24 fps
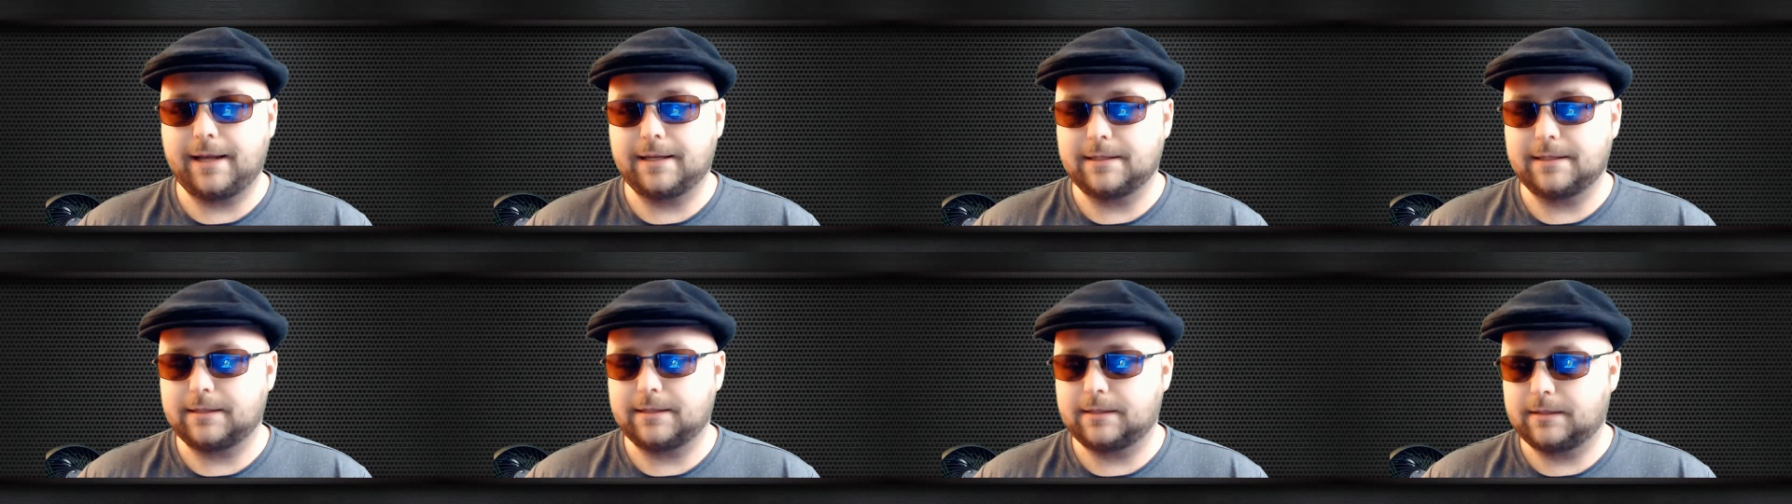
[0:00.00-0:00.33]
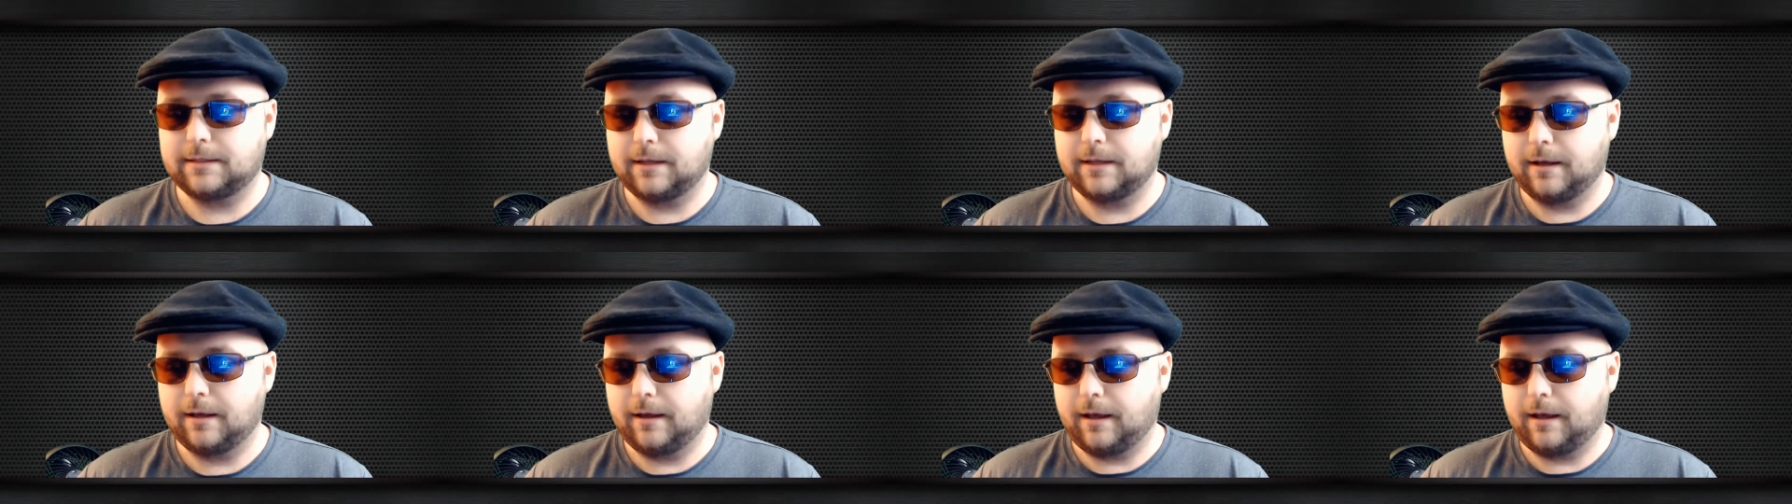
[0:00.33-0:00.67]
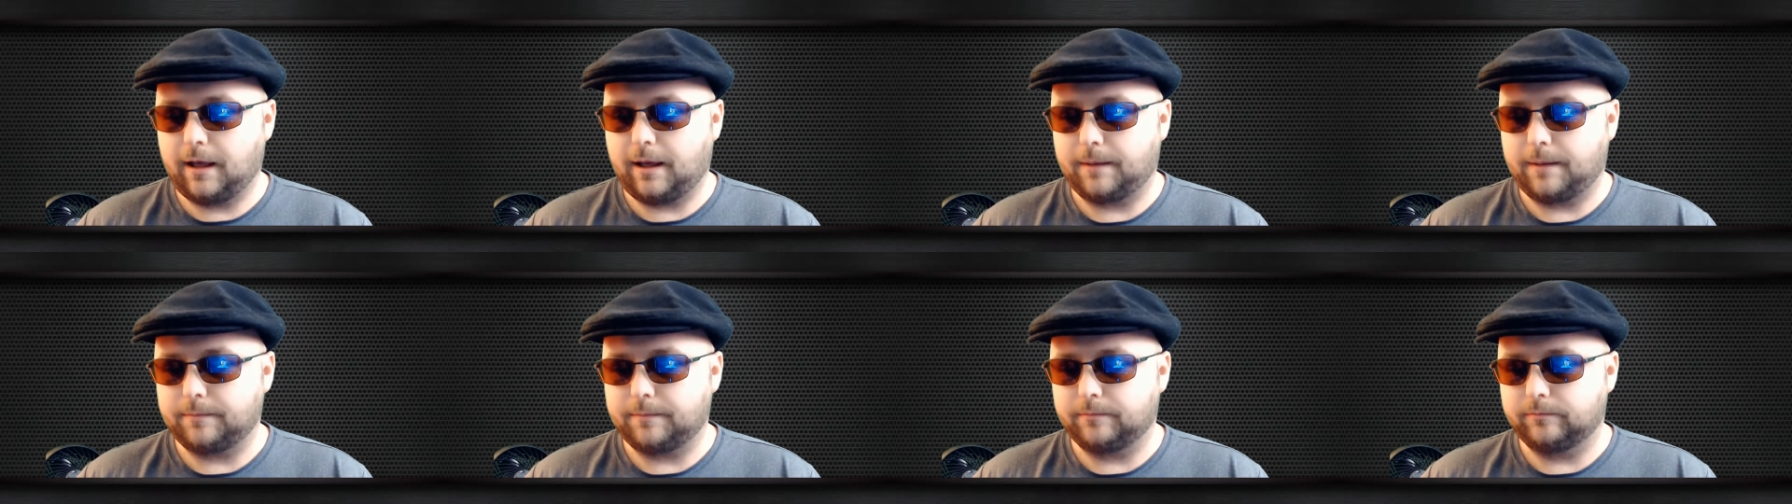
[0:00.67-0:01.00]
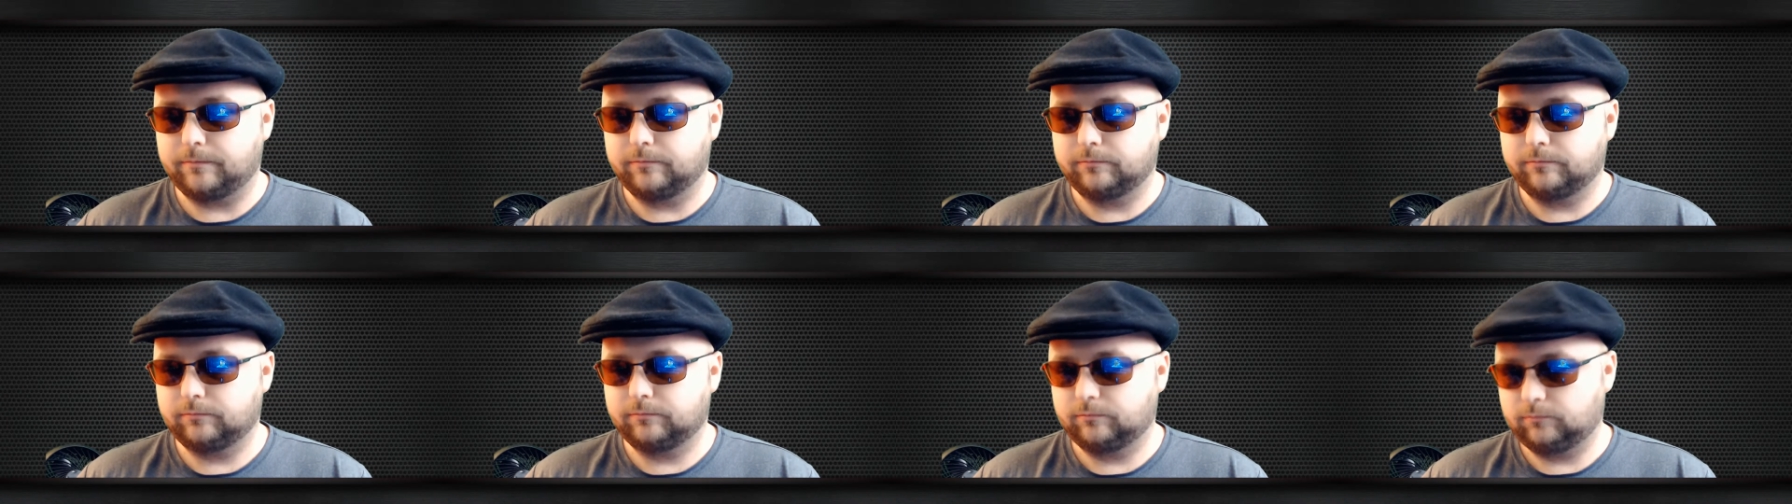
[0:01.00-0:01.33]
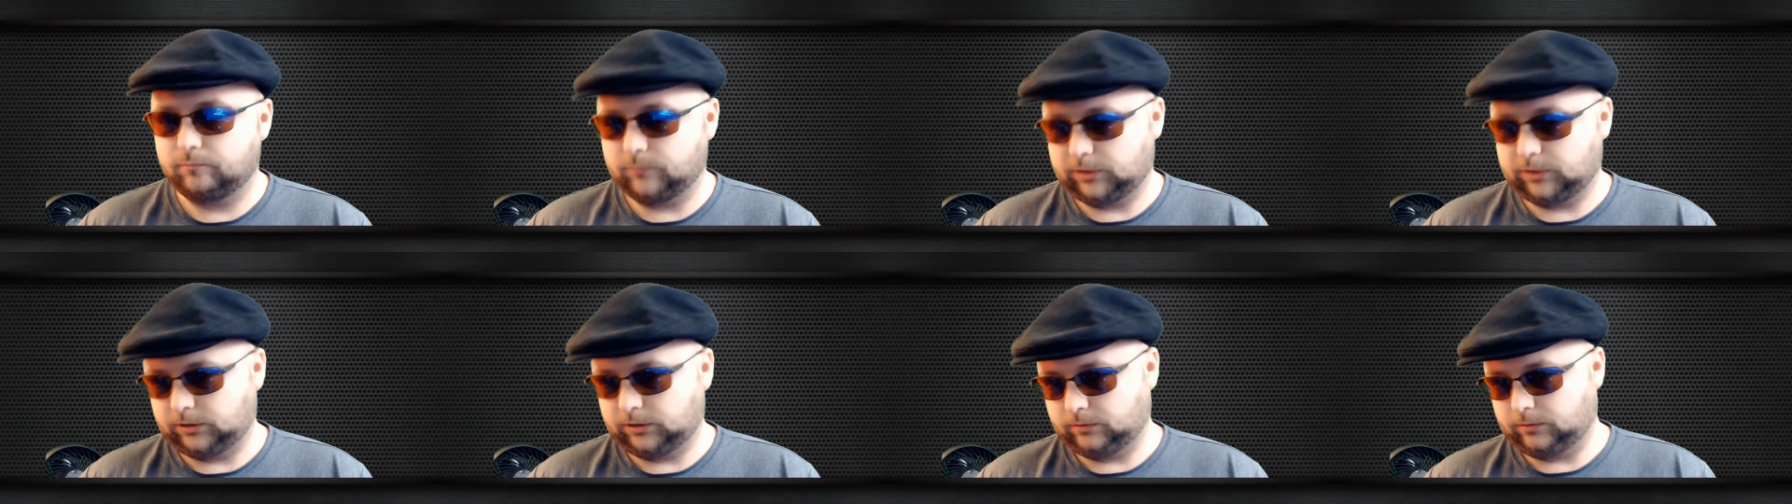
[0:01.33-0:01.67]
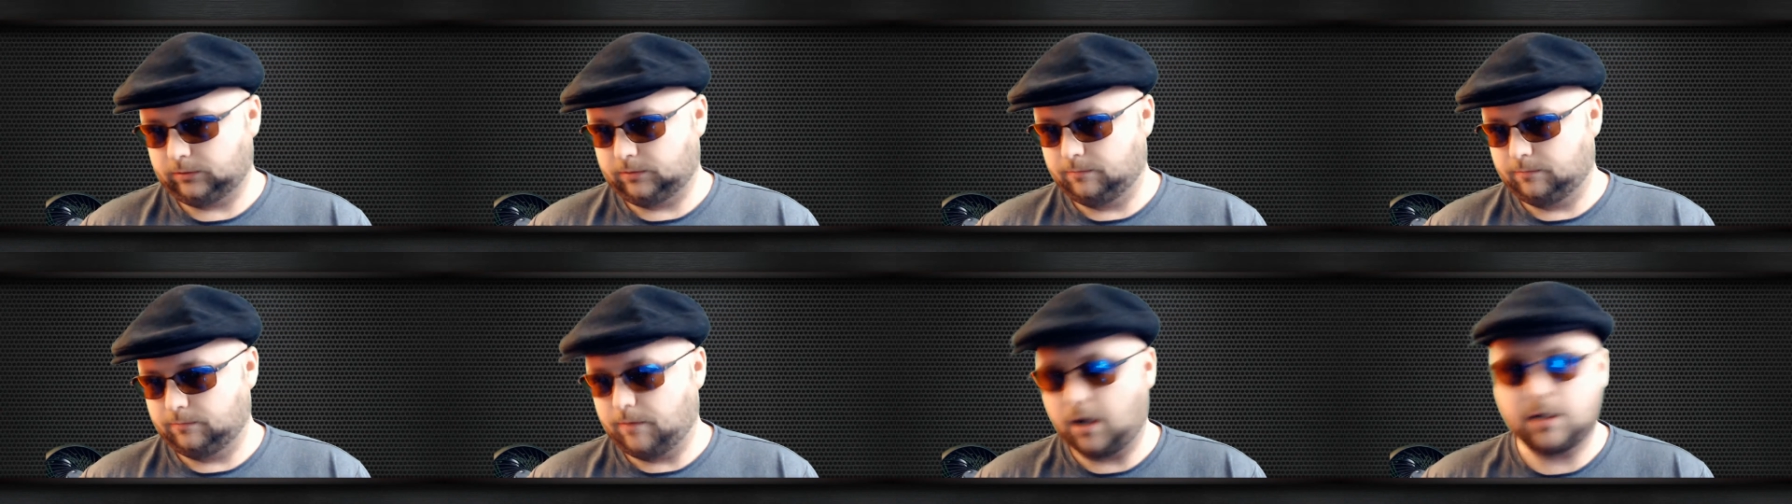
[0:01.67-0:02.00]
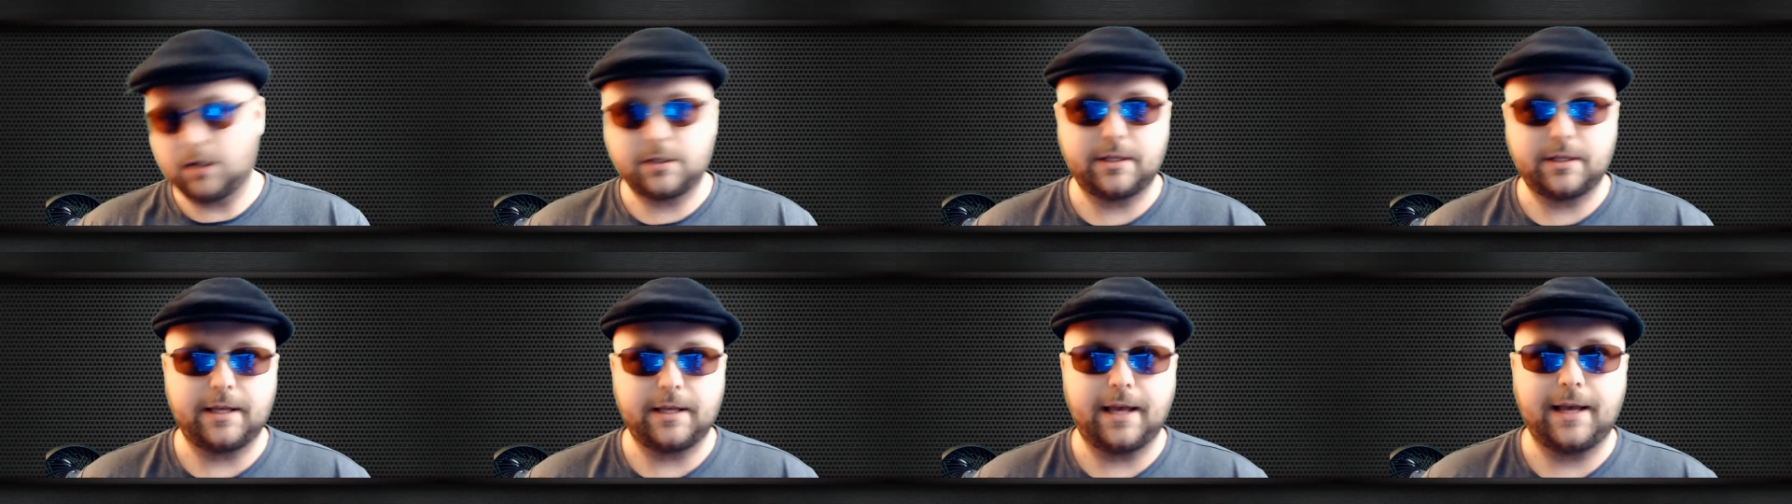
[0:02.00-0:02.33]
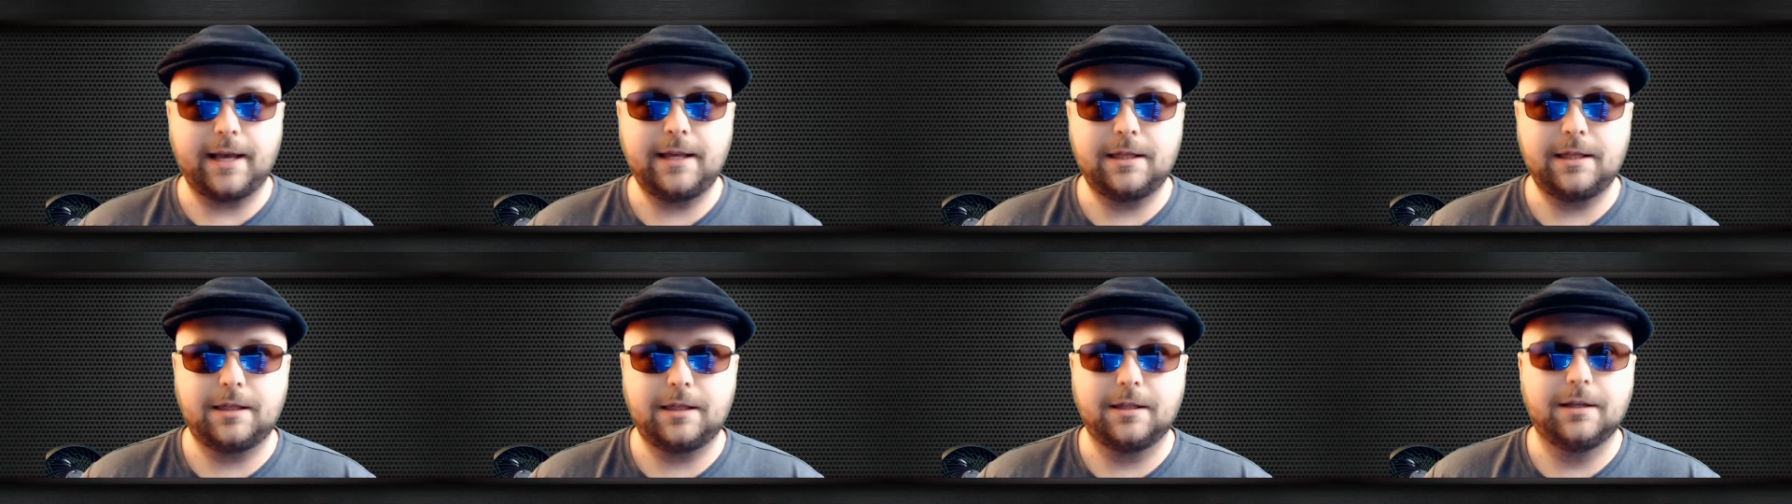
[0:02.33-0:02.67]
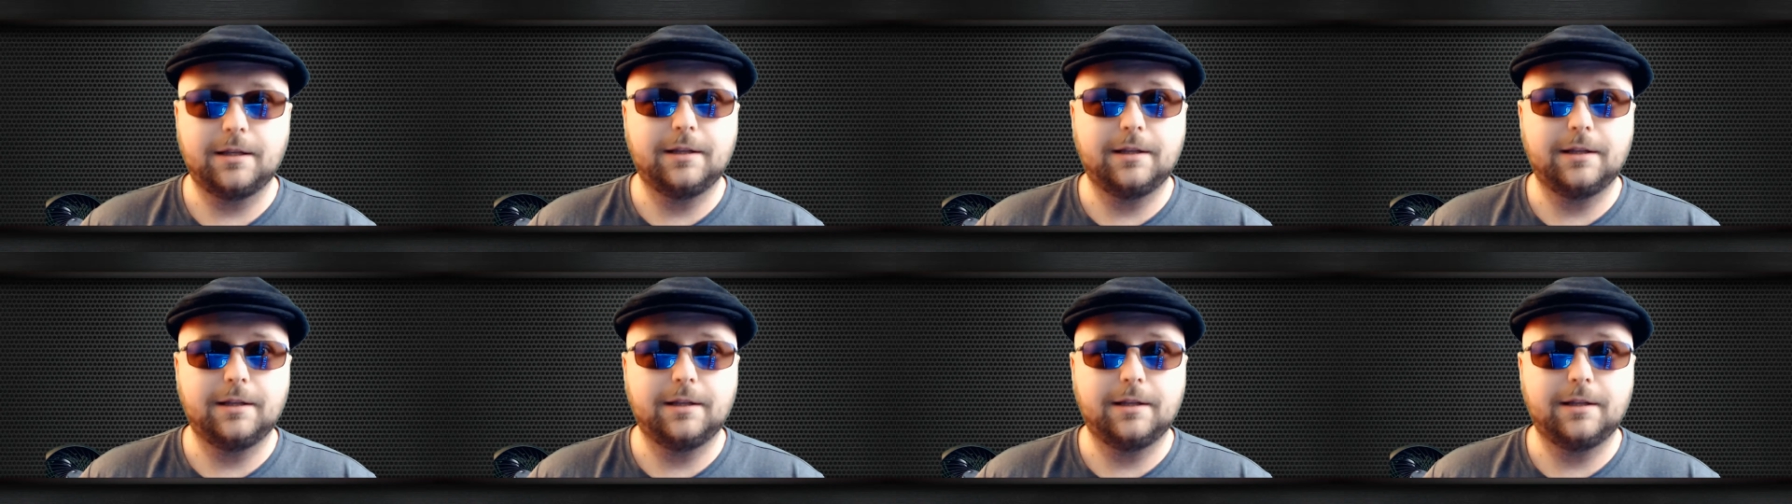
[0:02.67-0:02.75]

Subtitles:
is March the 8th.